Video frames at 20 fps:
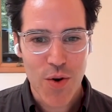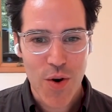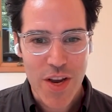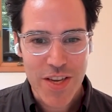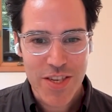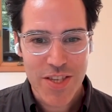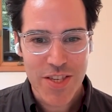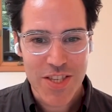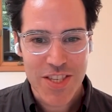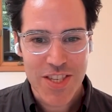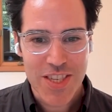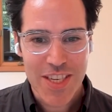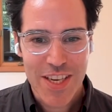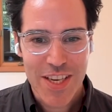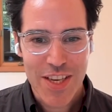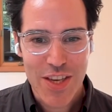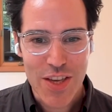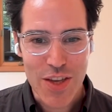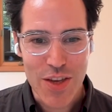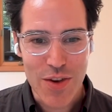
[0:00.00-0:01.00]
Chris,
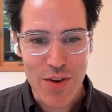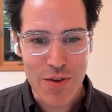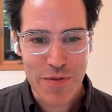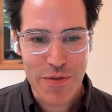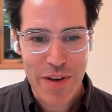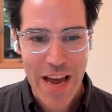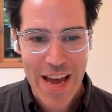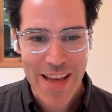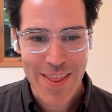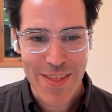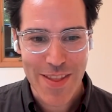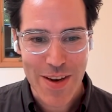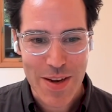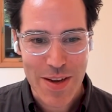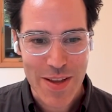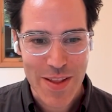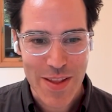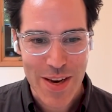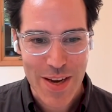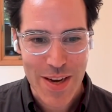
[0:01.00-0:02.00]
you've had
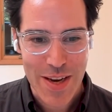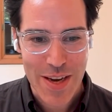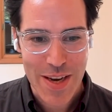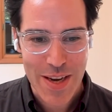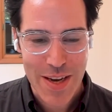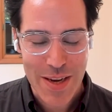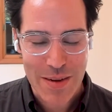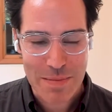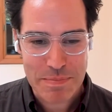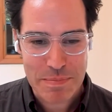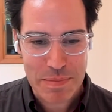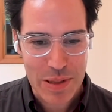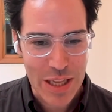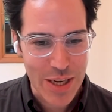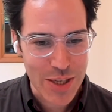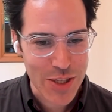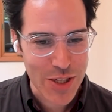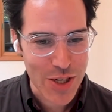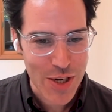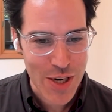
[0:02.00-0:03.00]
the
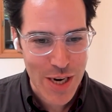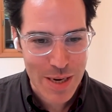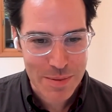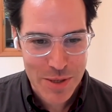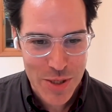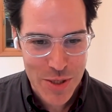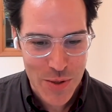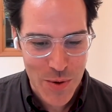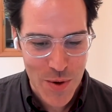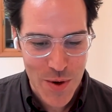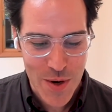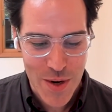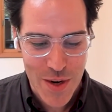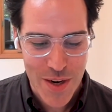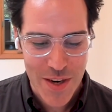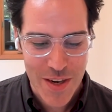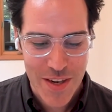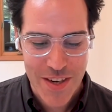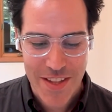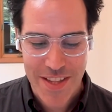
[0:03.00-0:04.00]
pleasure, I'm
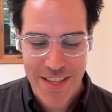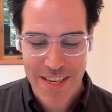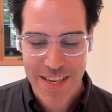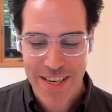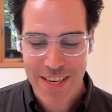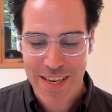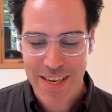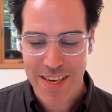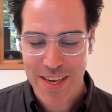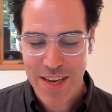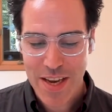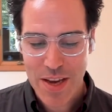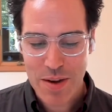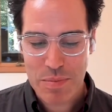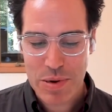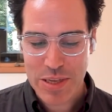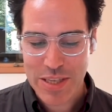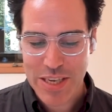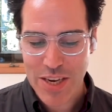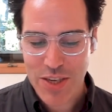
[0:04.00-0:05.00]
sure, the
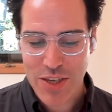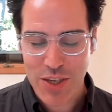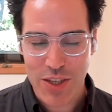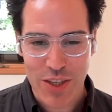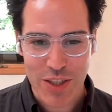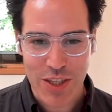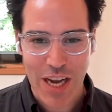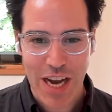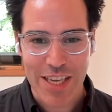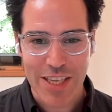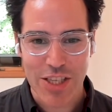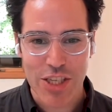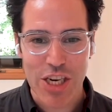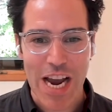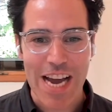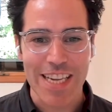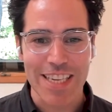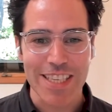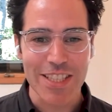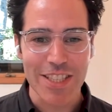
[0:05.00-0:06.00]
potential
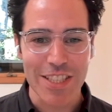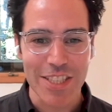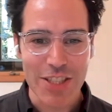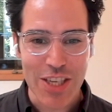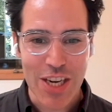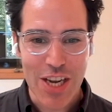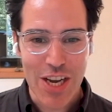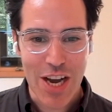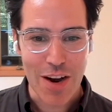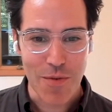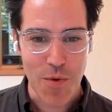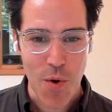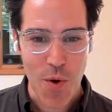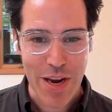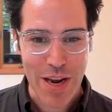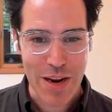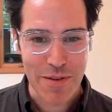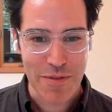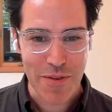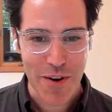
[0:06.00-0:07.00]
challenge of
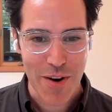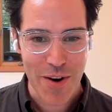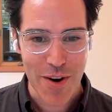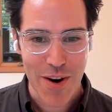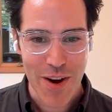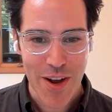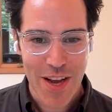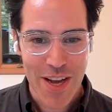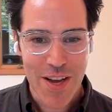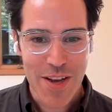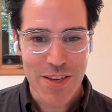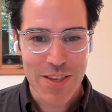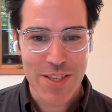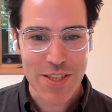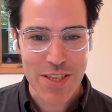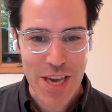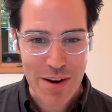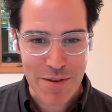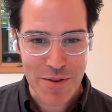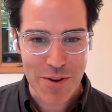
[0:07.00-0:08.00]
working for
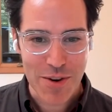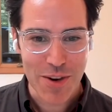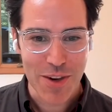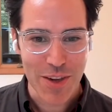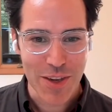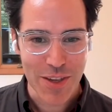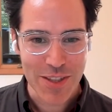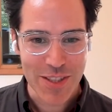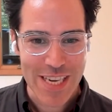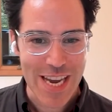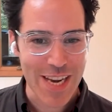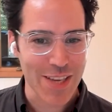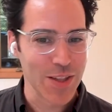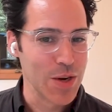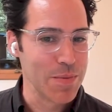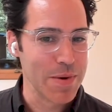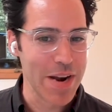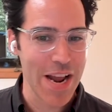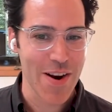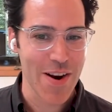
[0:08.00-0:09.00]
several tech